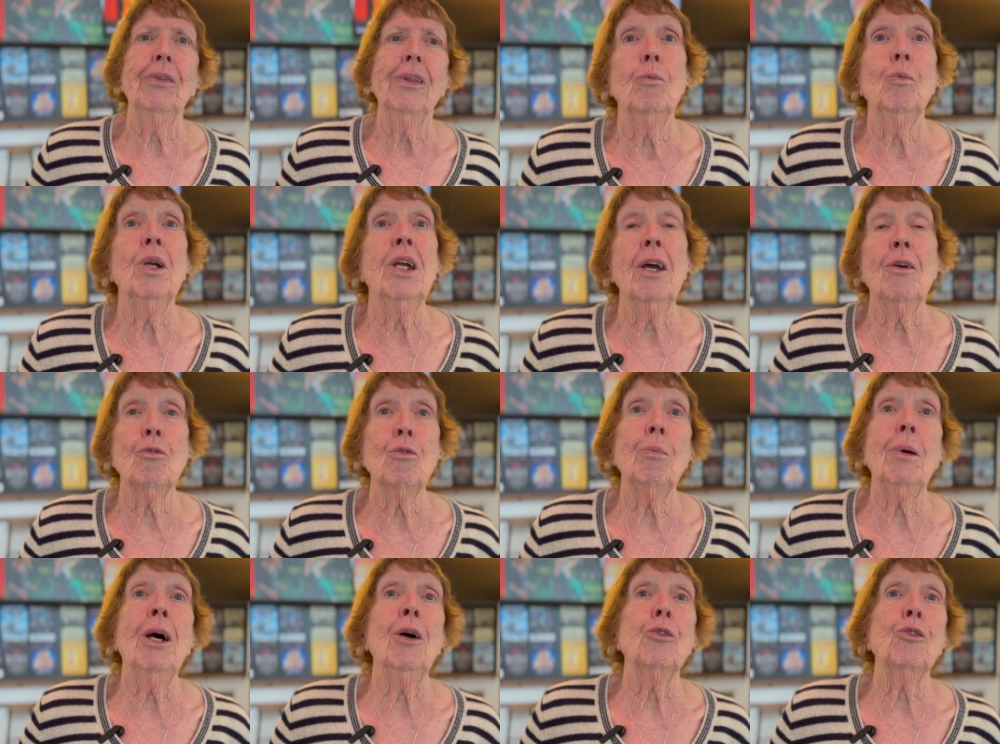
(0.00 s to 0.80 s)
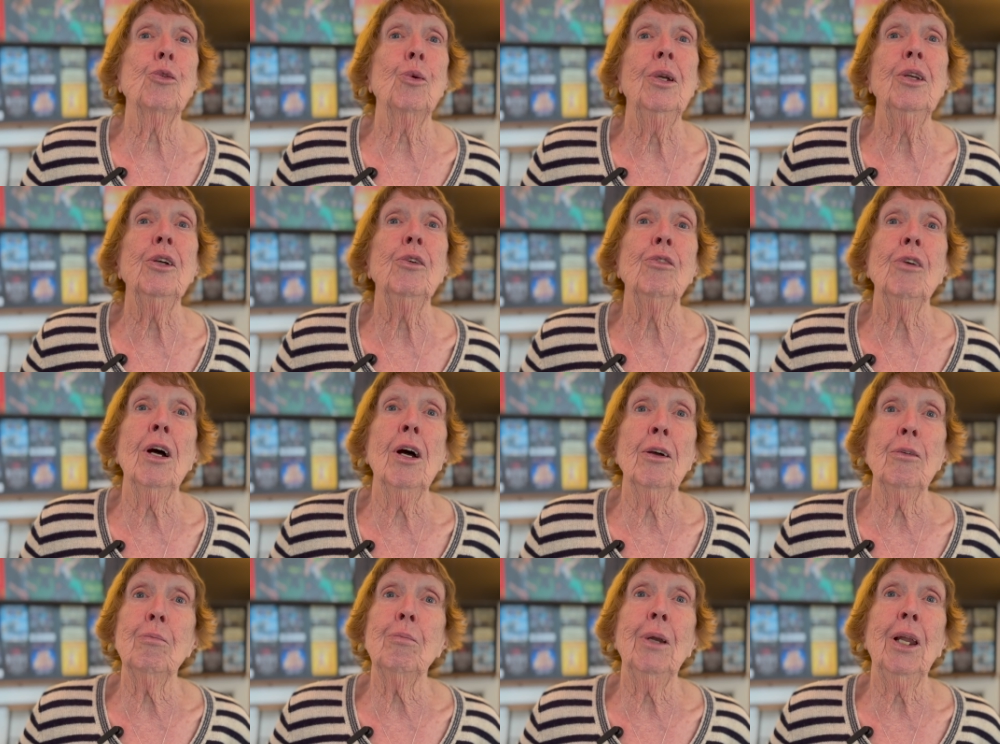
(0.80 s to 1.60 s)
We have about
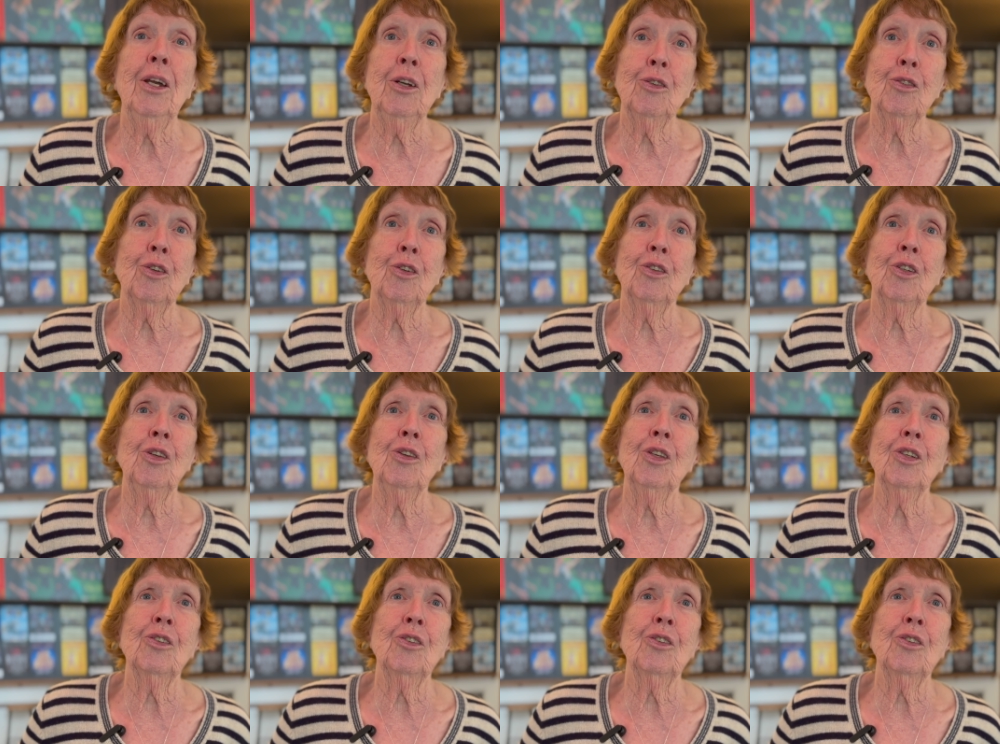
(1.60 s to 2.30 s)
25 places in